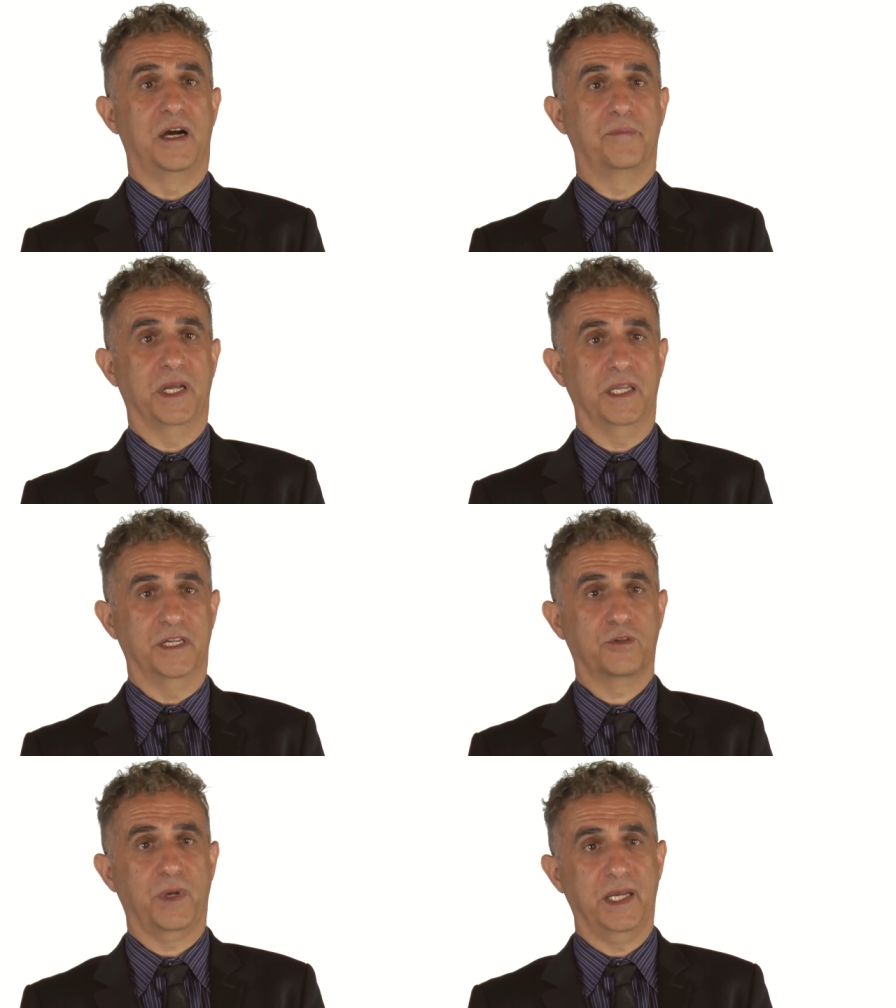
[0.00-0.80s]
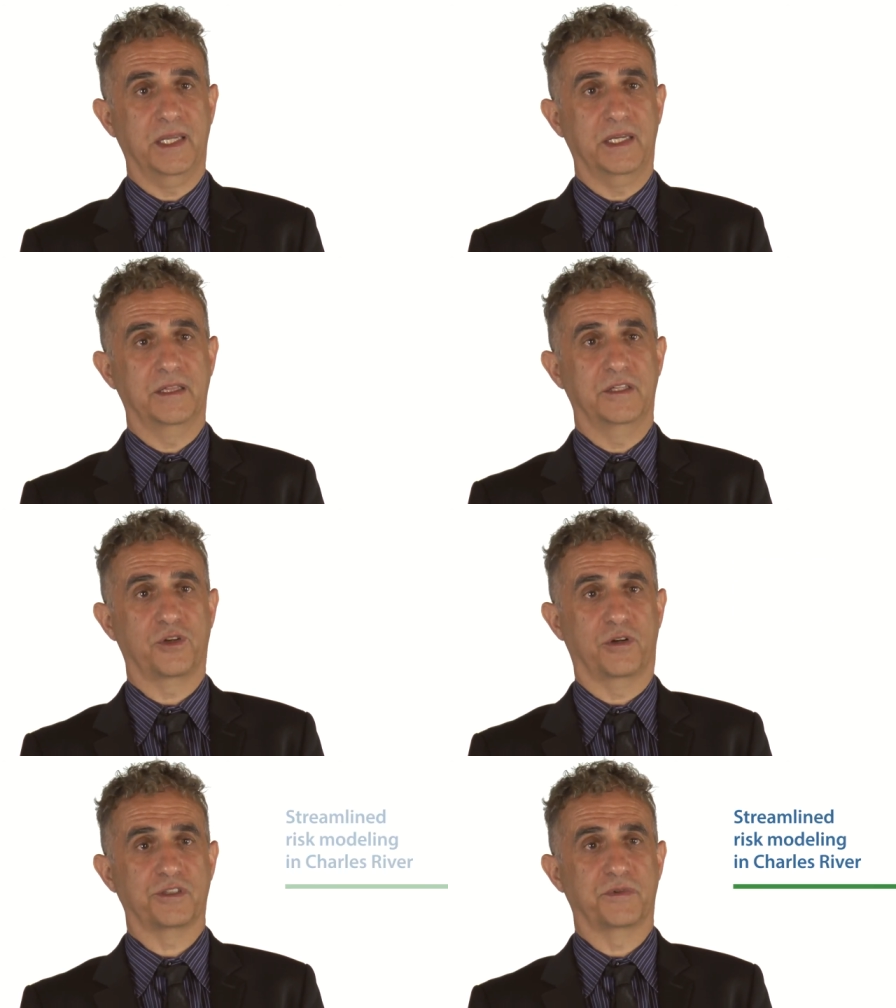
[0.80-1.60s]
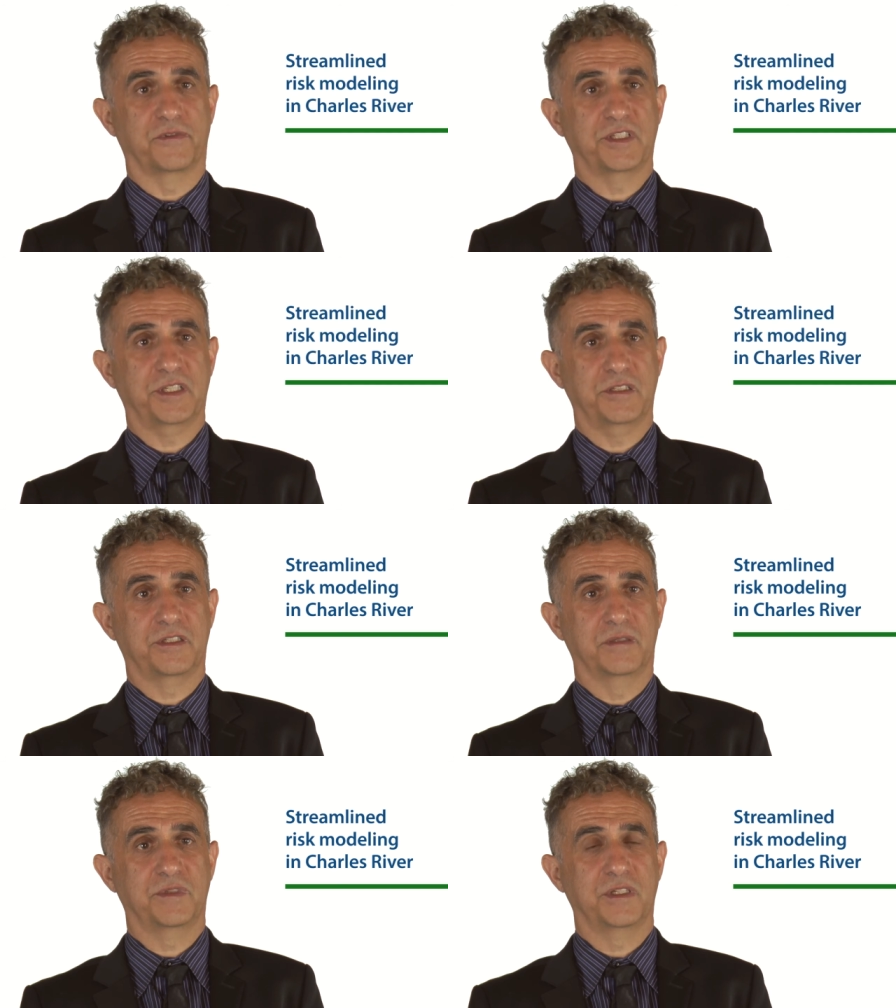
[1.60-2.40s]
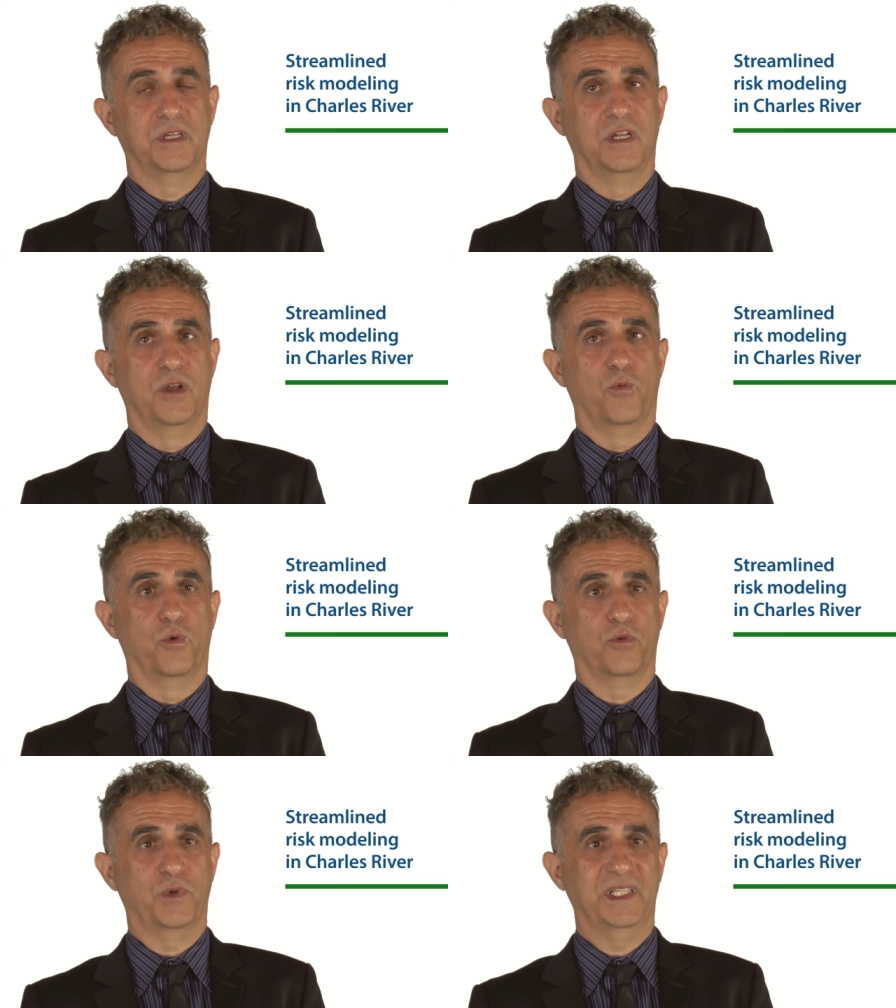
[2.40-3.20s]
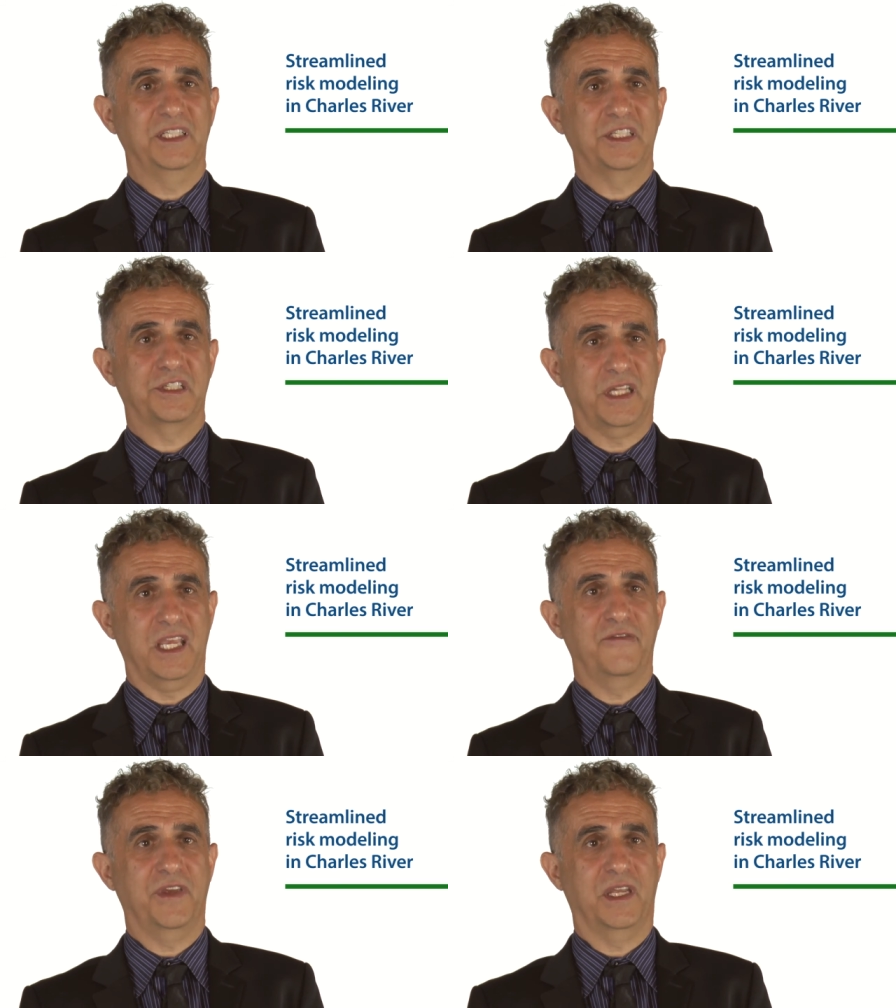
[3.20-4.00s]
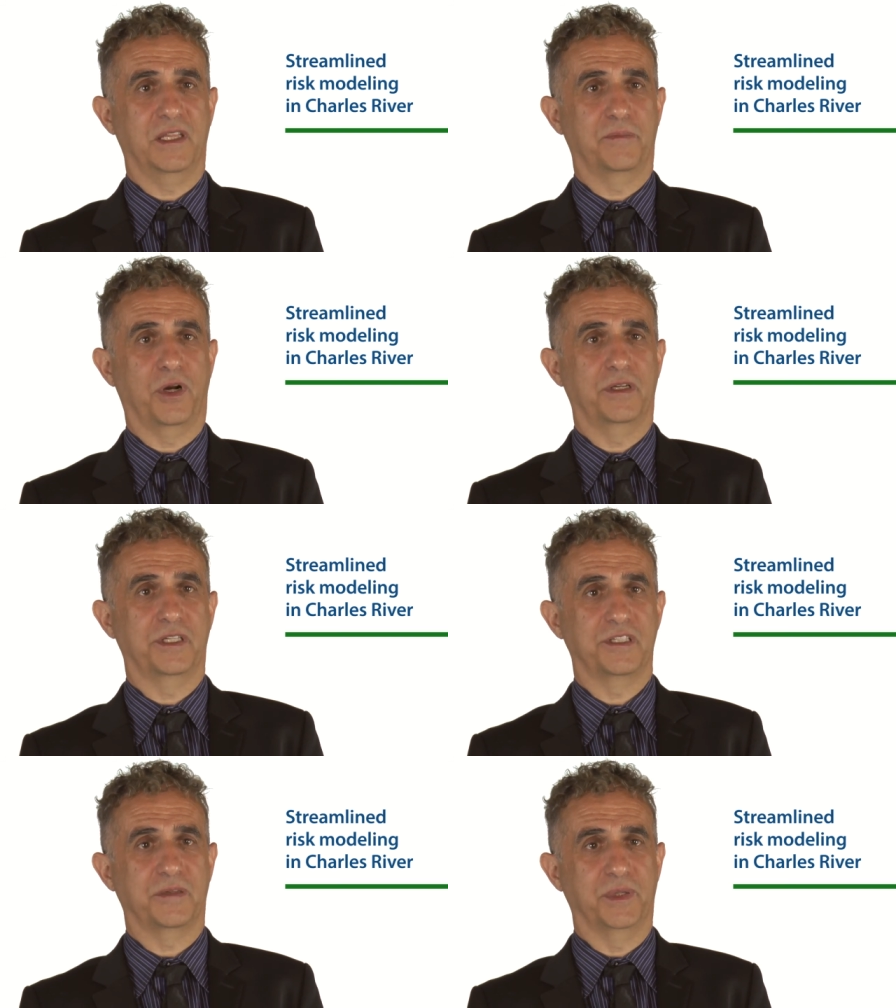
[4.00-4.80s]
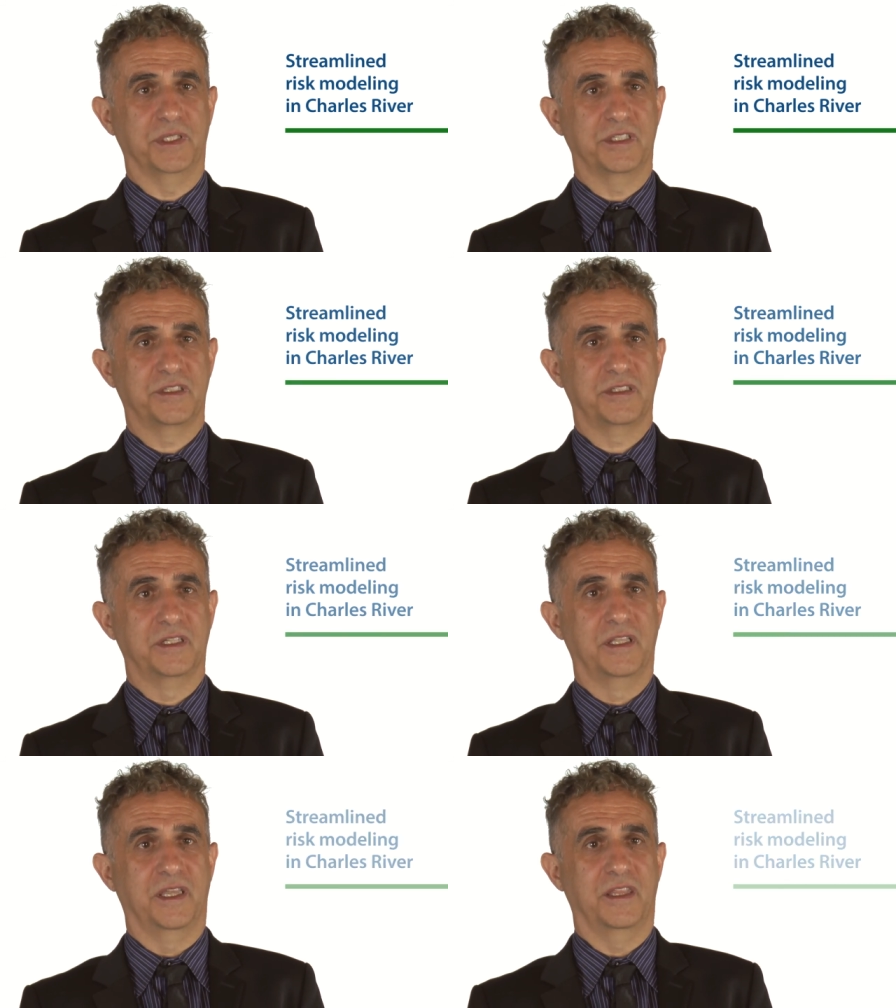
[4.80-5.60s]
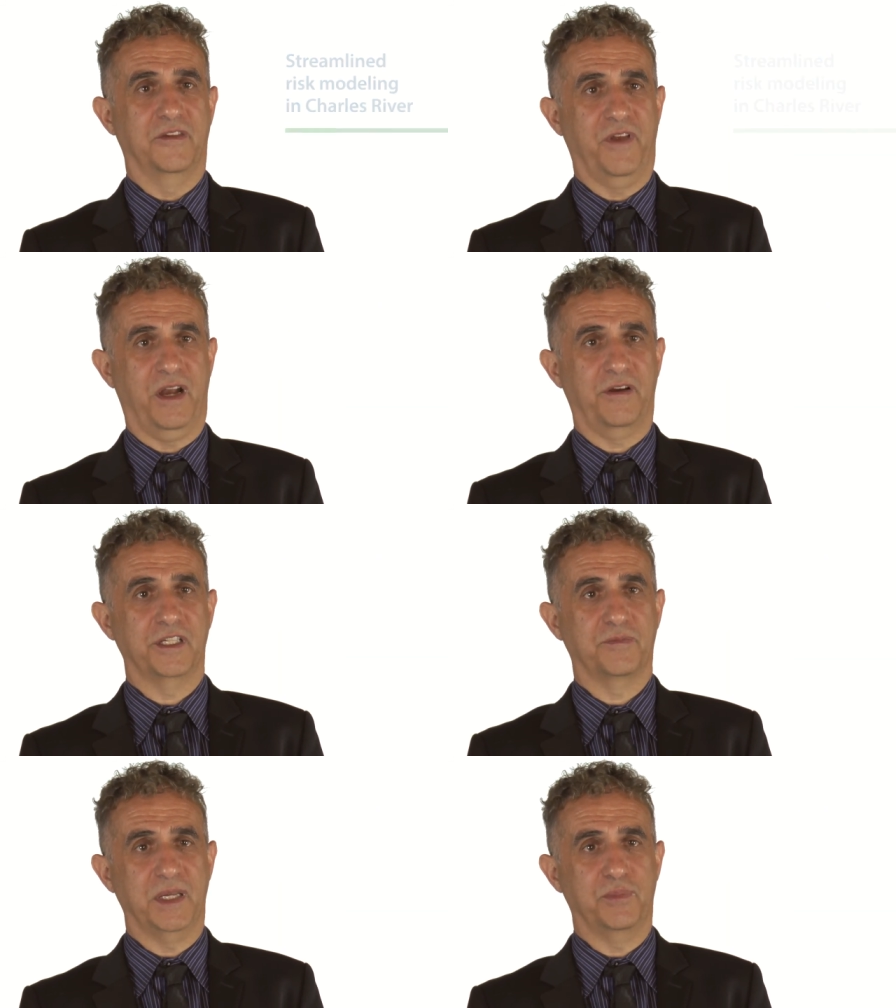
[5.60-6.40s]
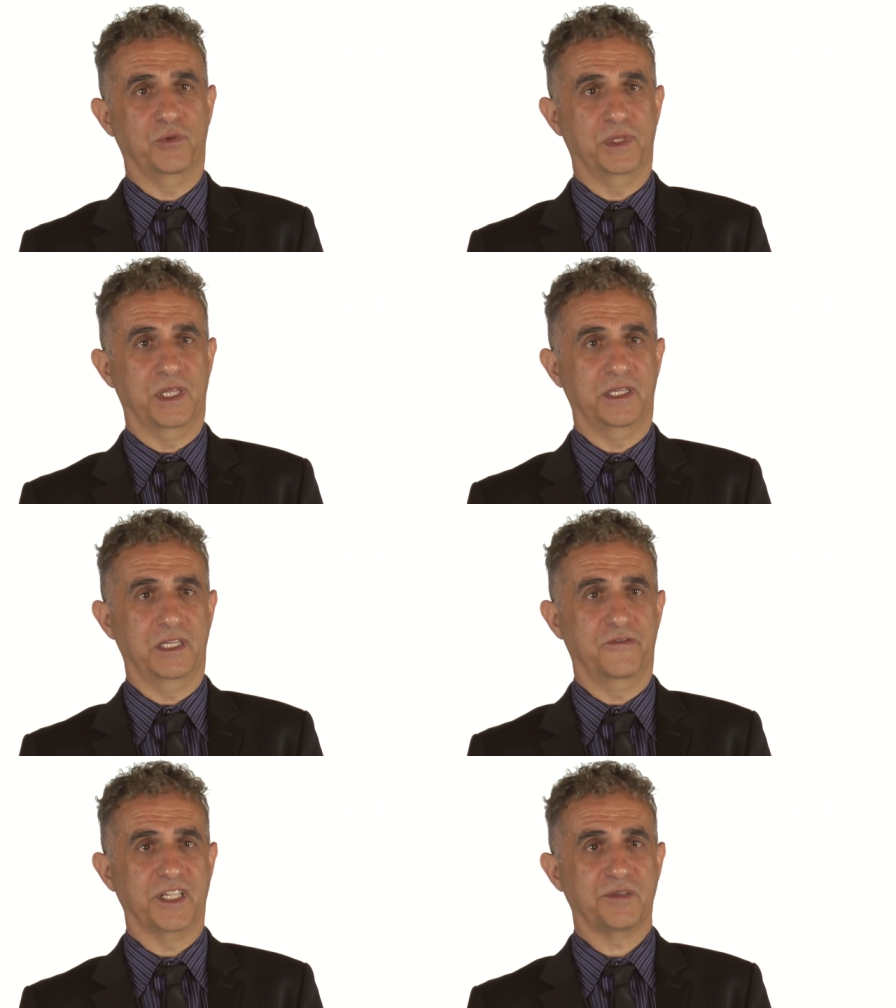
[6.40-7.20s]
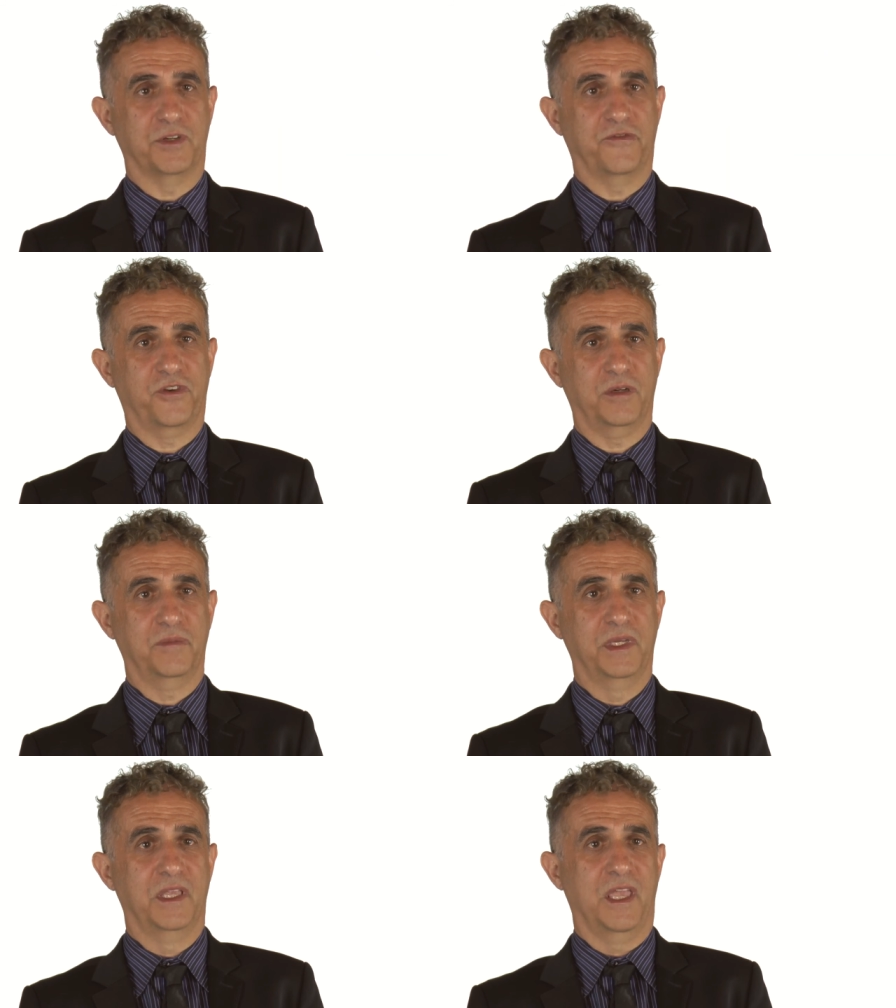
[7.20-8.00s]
By integrating into the Charles River systems, we're really saving the participants and the various people within the investment firm